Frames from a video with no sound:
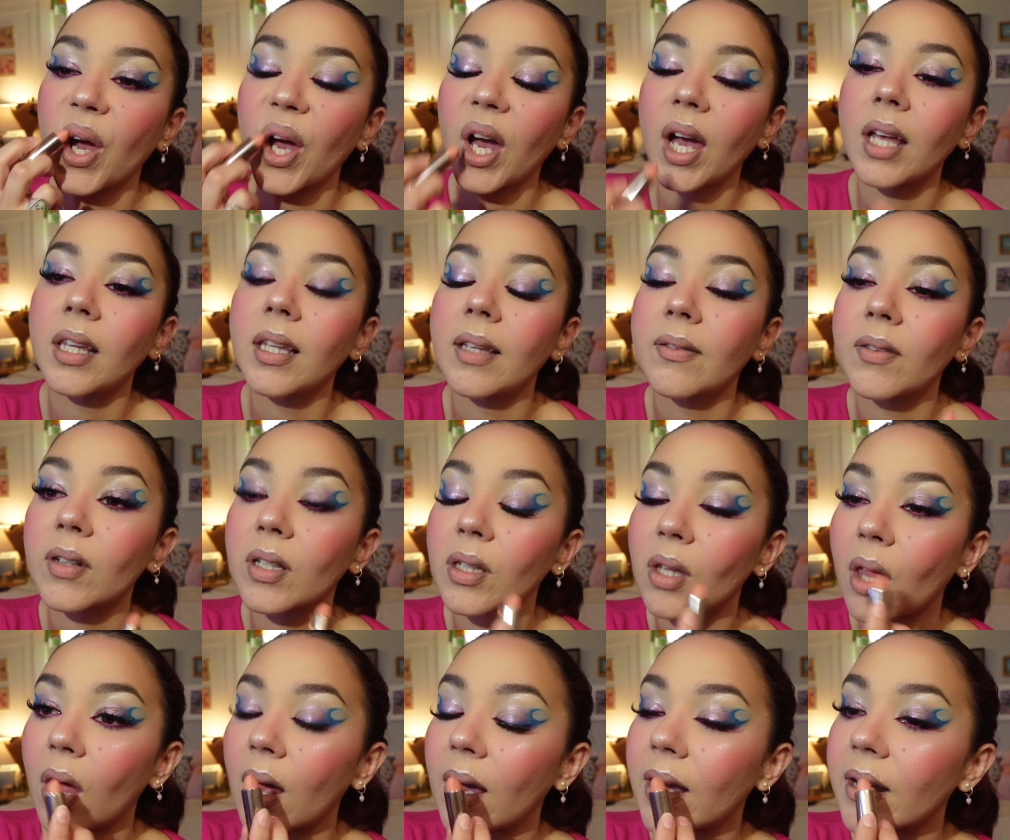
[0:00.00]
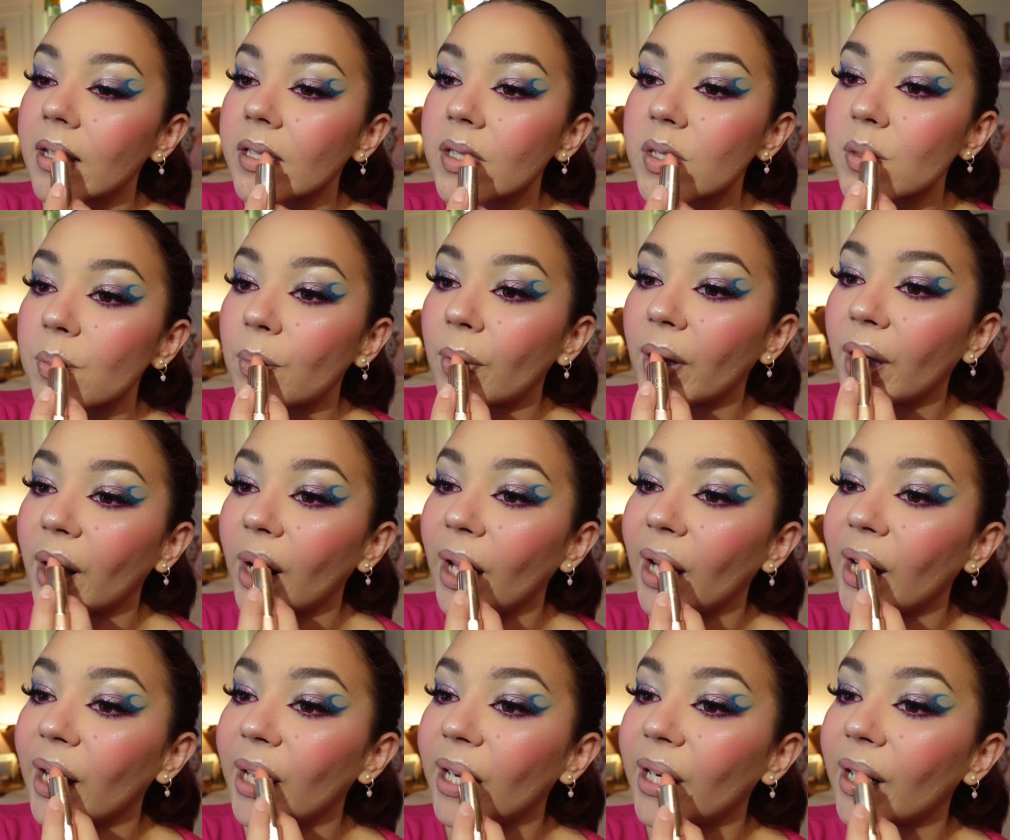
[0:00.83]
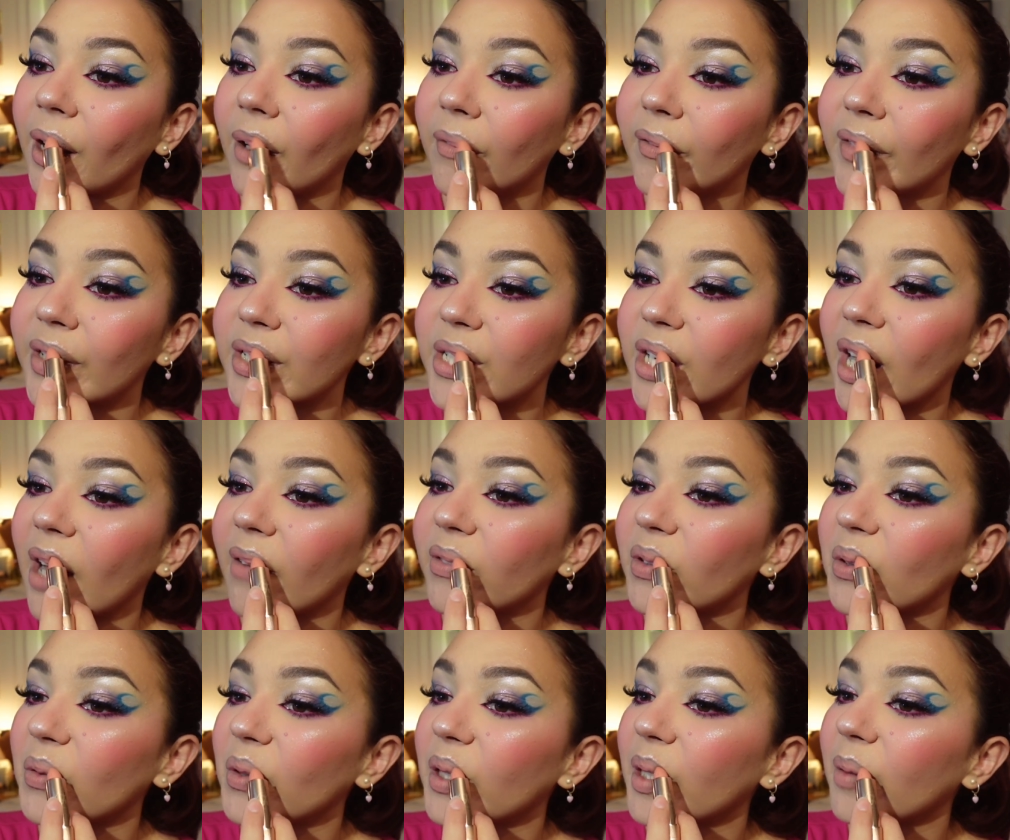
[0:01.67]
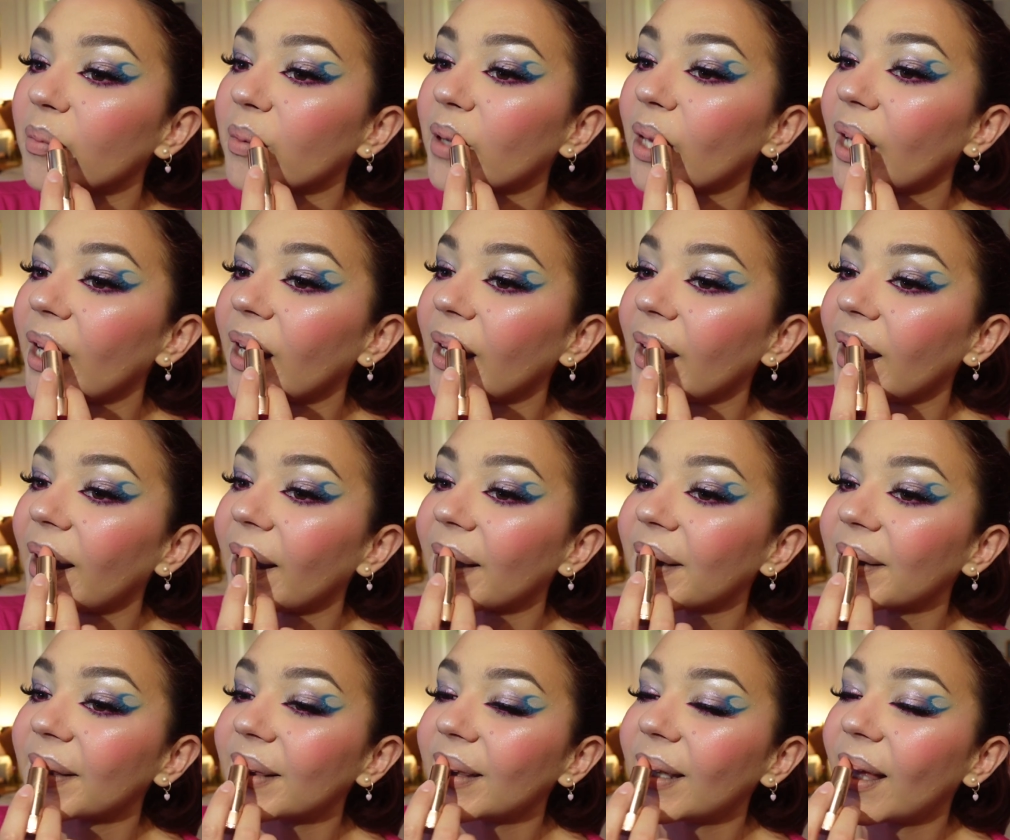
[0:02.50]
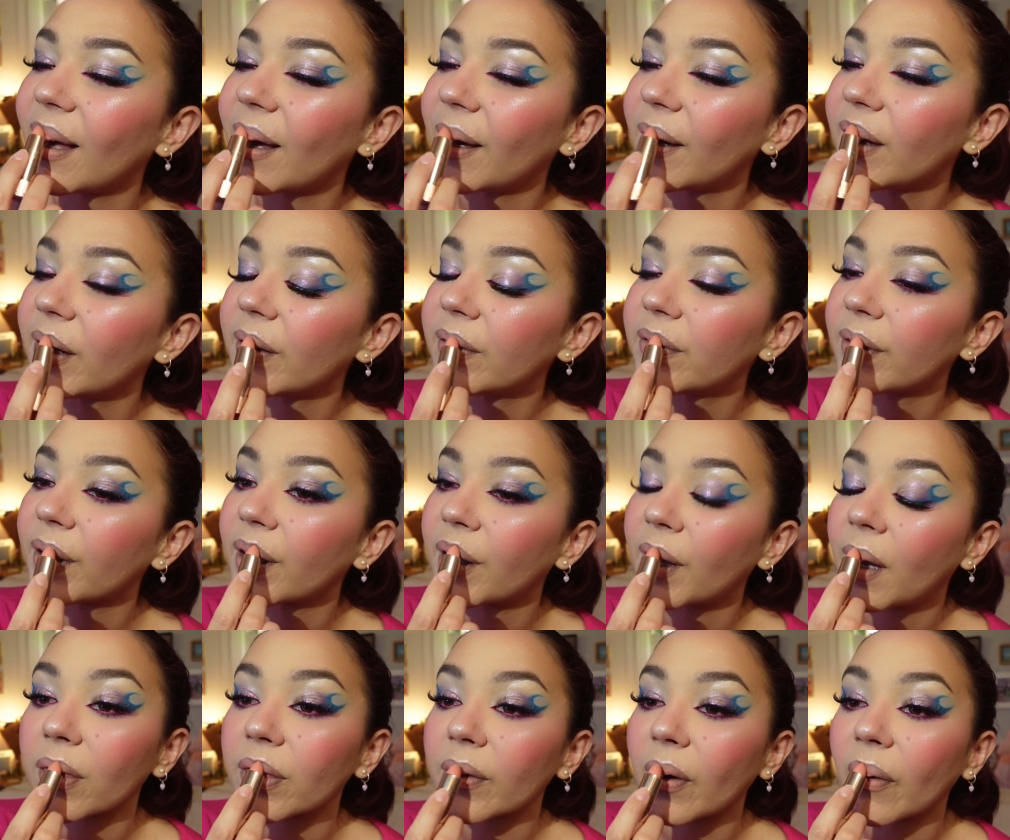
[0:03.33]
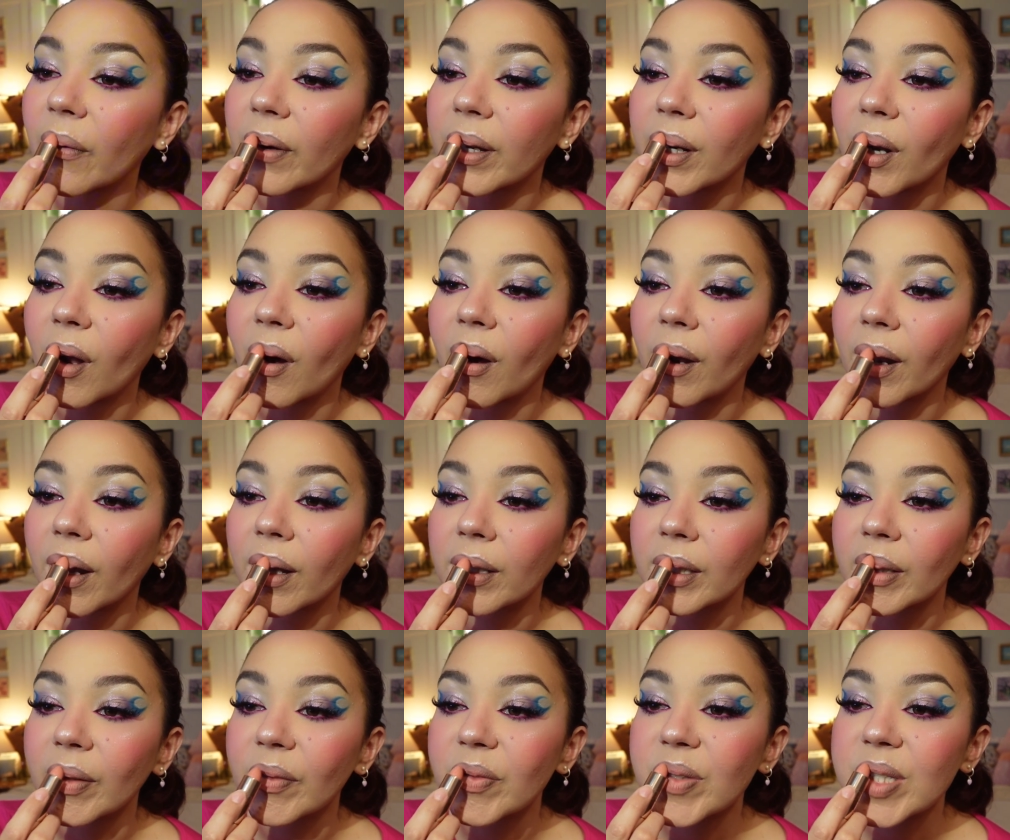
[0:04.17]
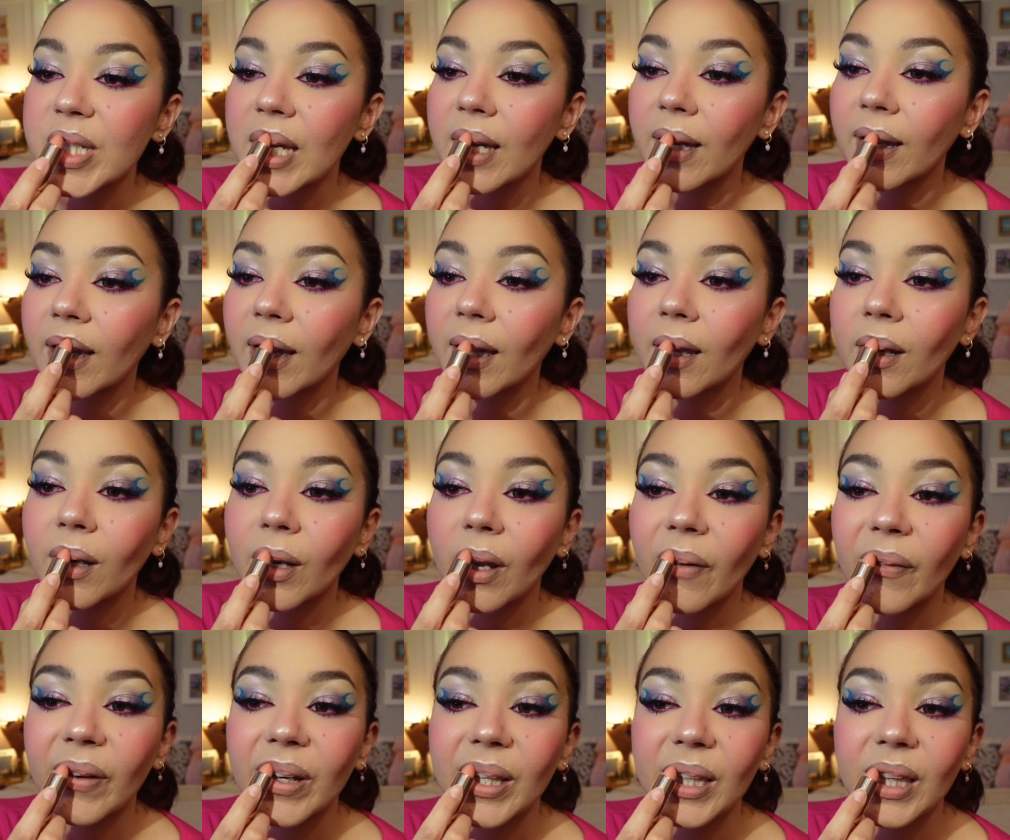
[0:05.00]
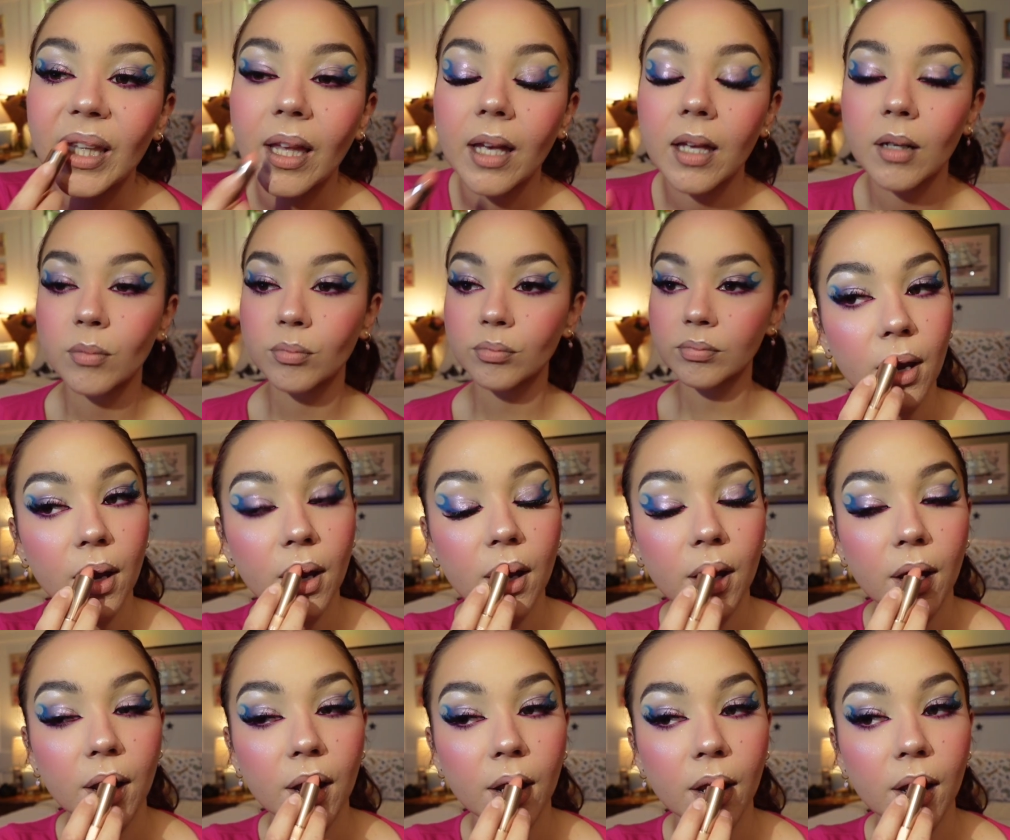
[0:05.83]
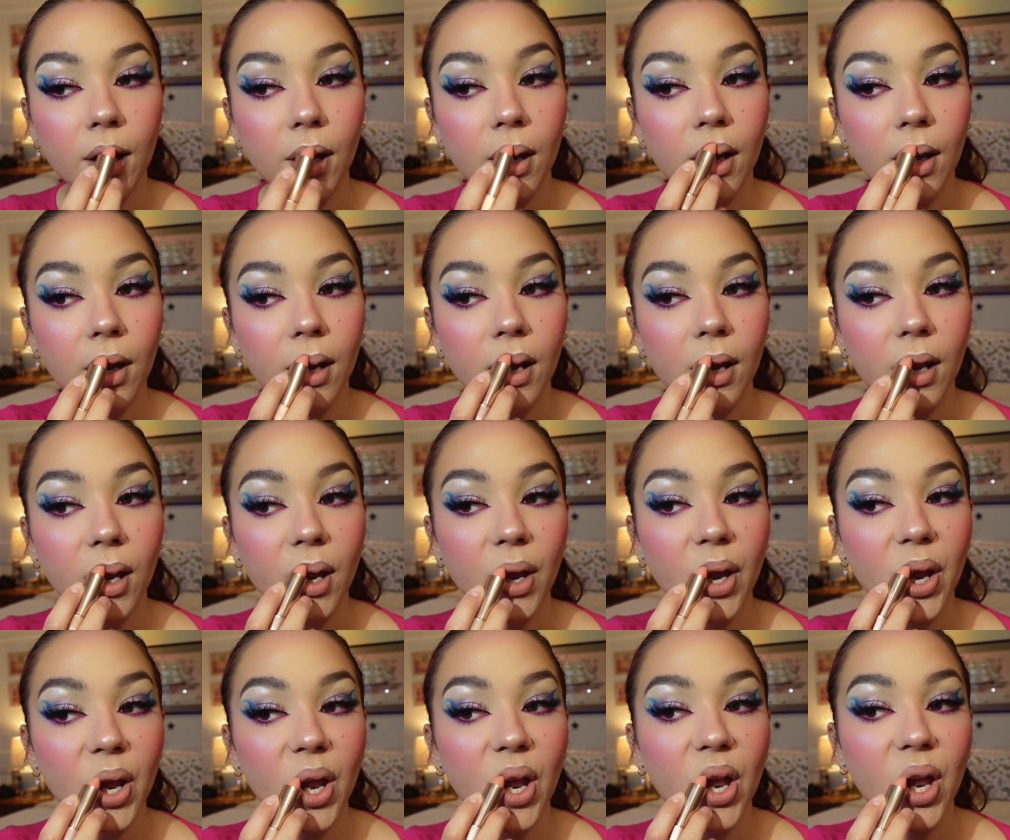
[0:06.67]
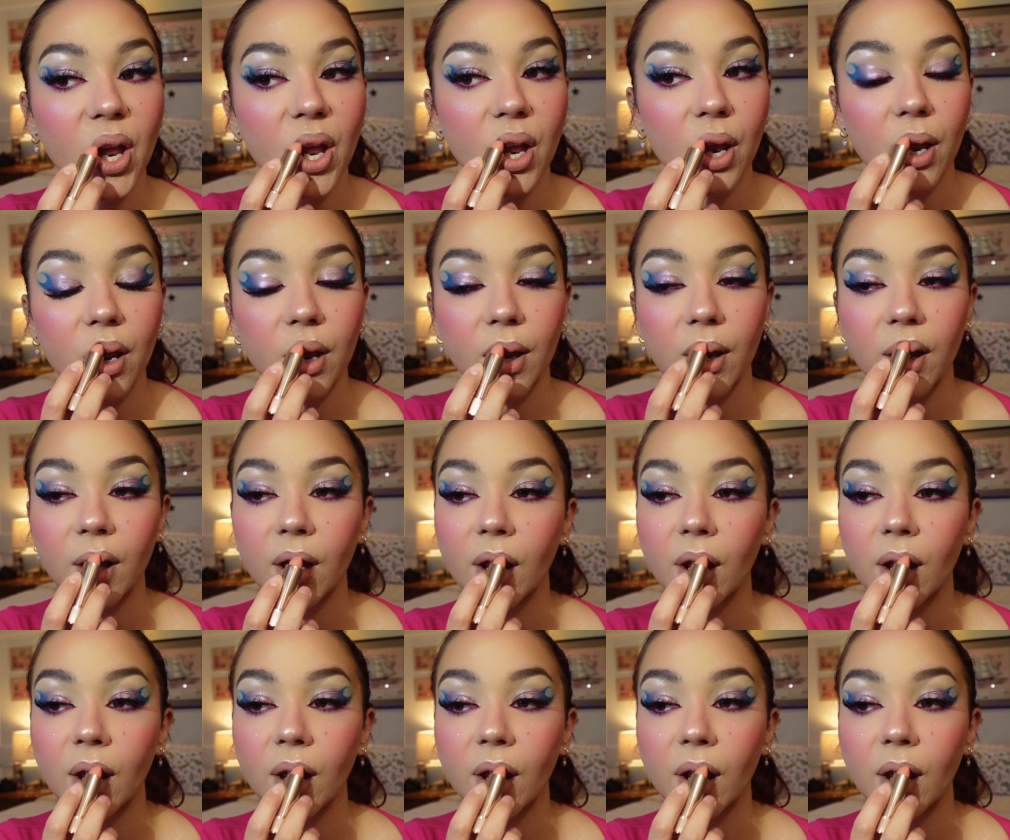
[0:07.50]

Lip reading: I love a gloss, but I hate how much I have to reapply. I love throwing on a lipstick and knowing that she'll be with me throughout the day.